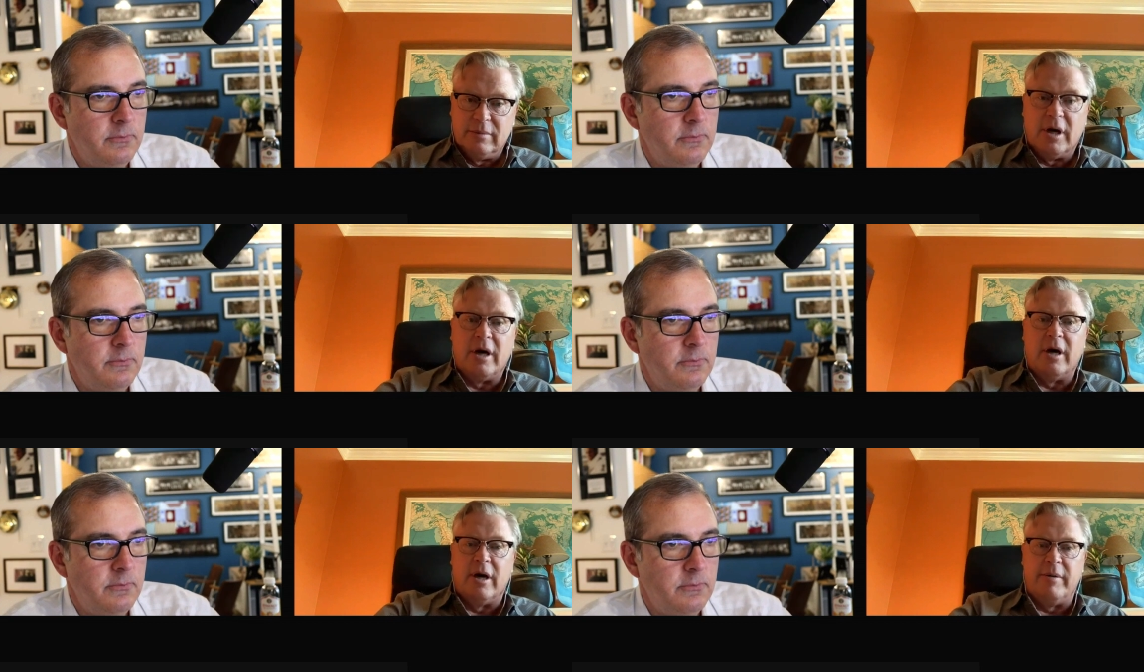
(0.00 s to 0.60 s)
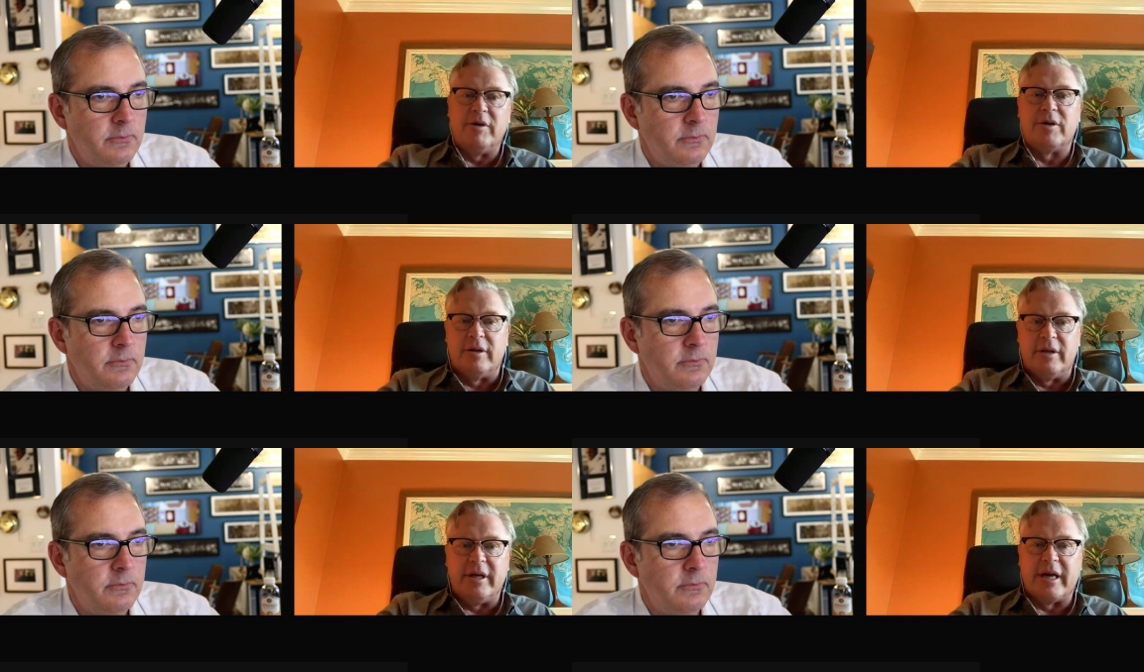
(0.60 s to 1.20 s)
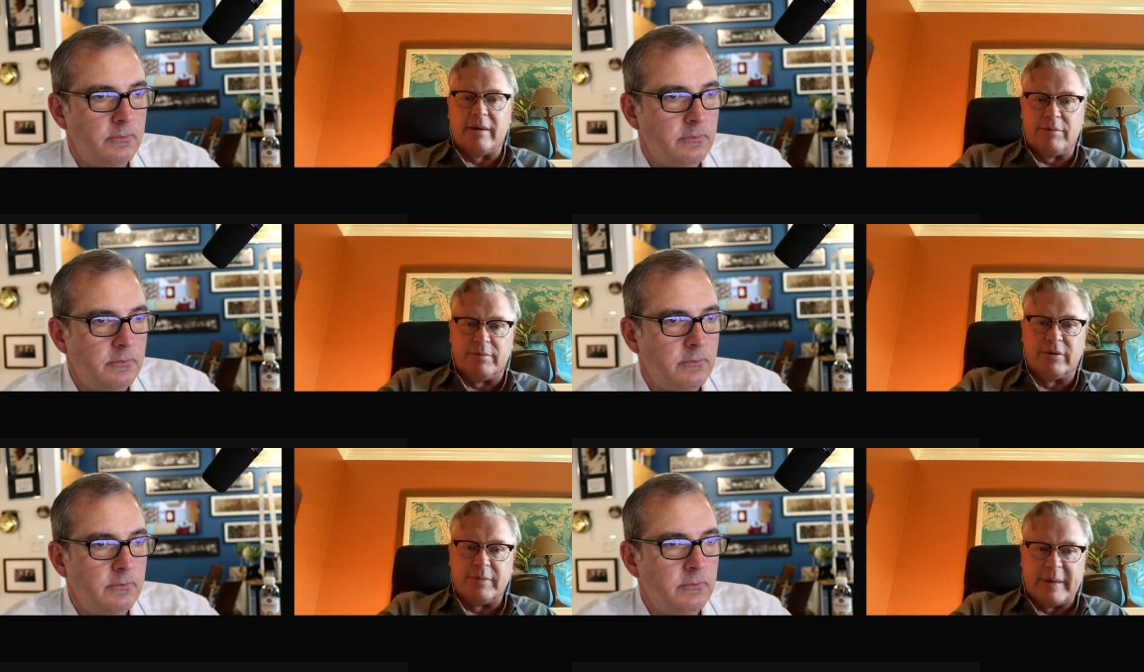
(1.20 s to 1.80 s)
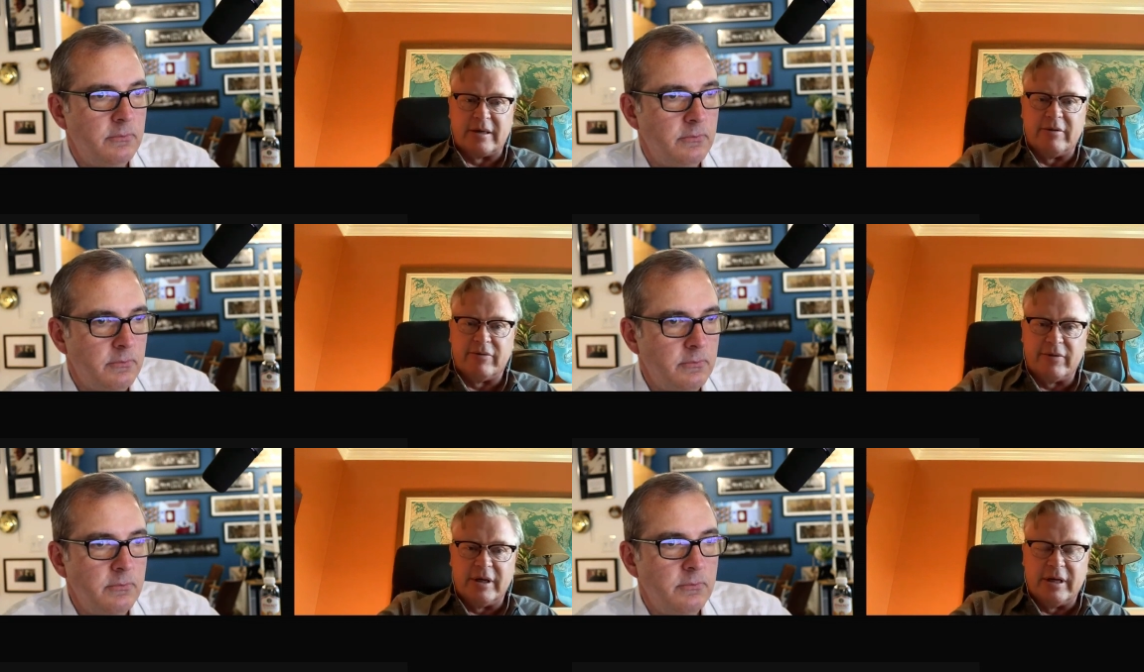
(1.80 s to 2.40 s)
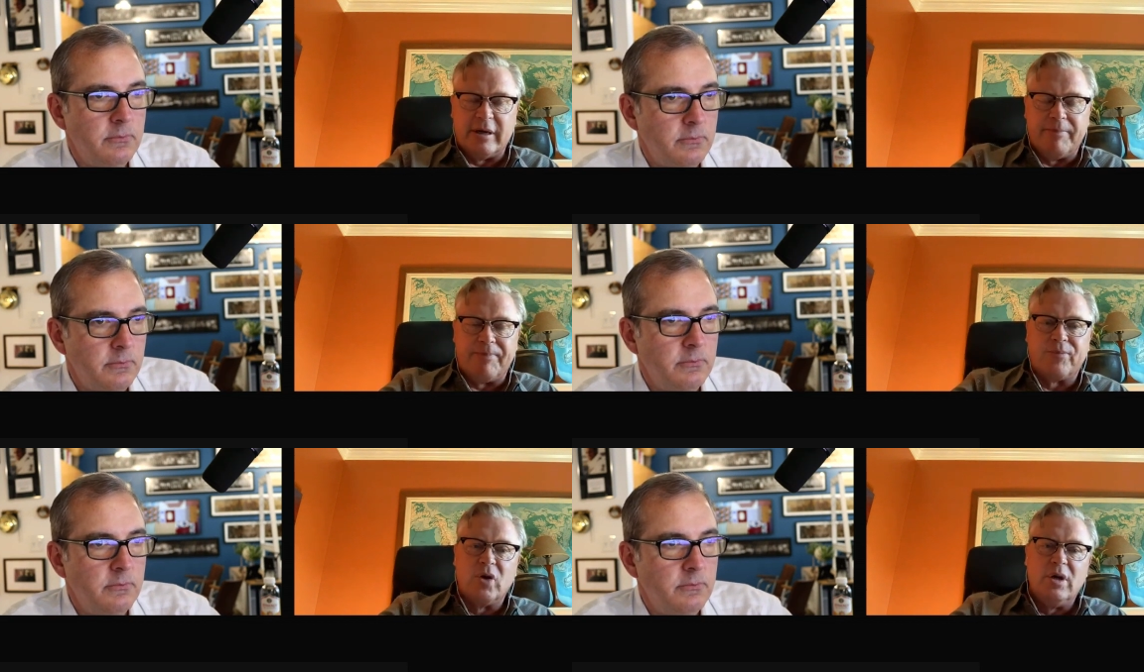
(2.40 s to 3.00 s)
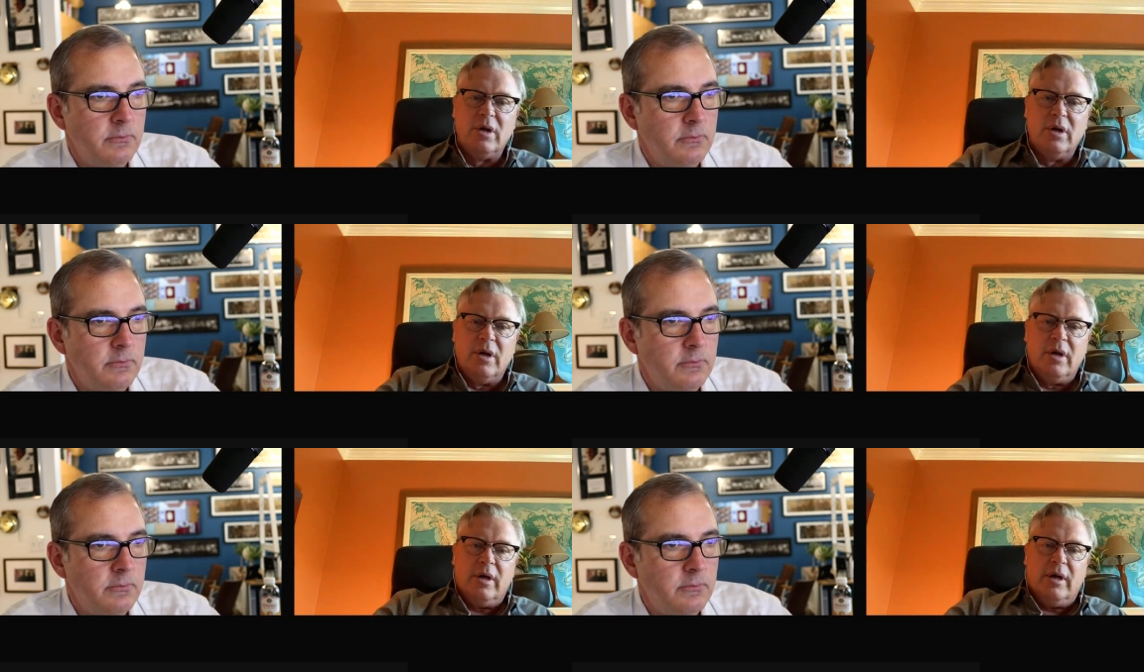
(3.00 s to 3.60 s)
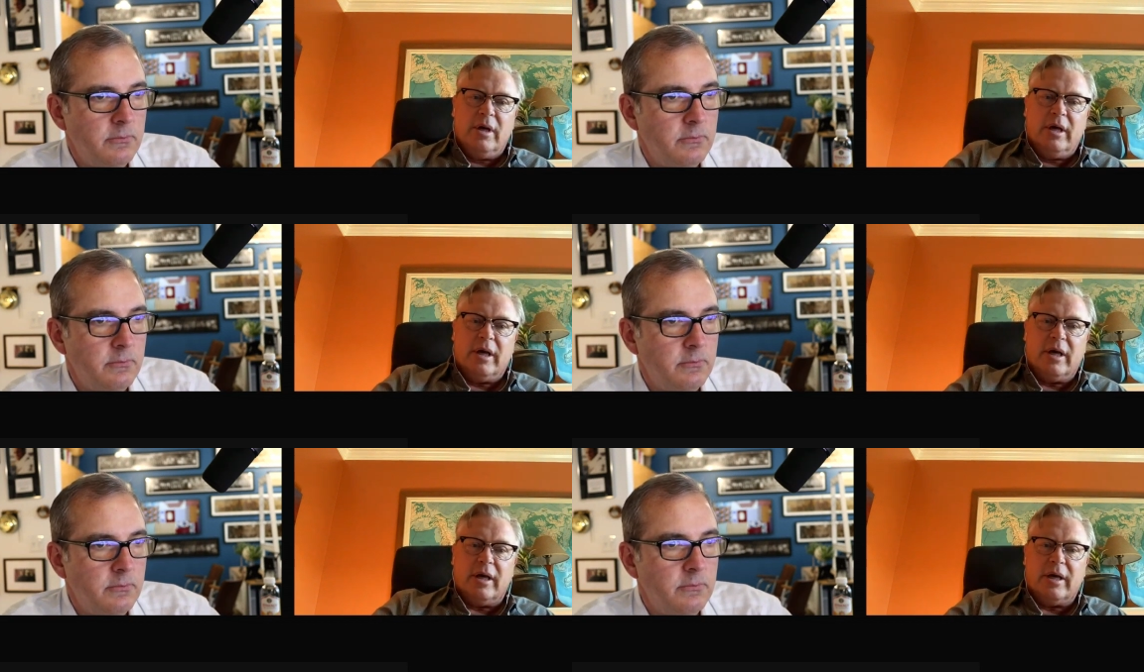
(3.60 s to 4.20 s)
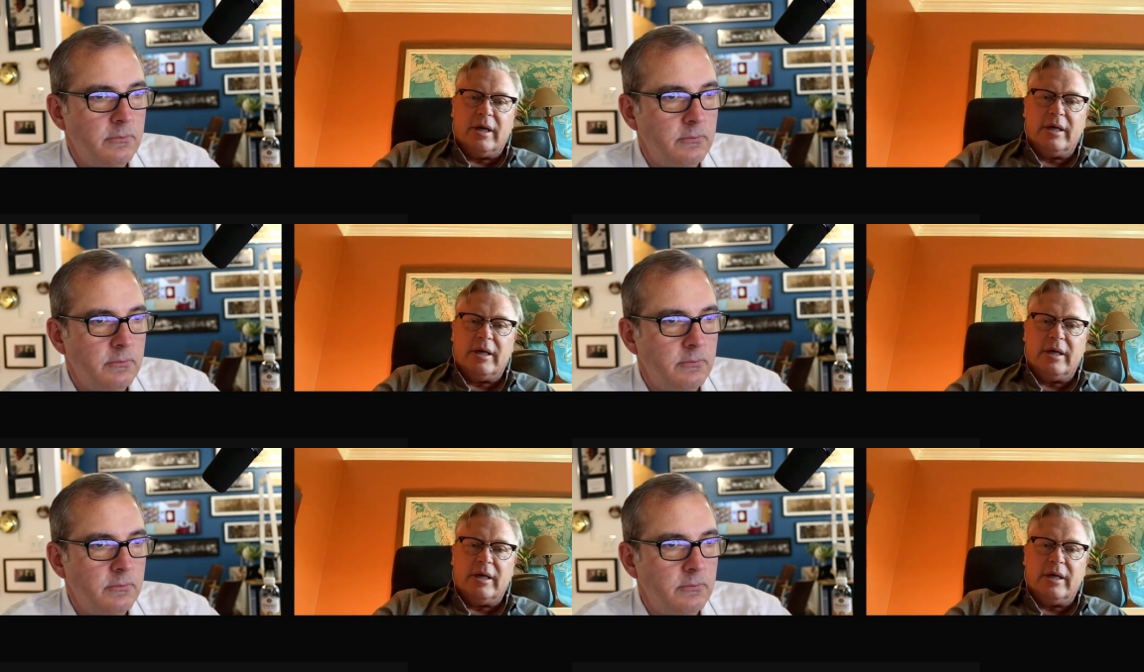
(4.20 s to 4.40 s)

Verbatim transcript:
Speaker 1: automation on the data capture perspective. Um, uh,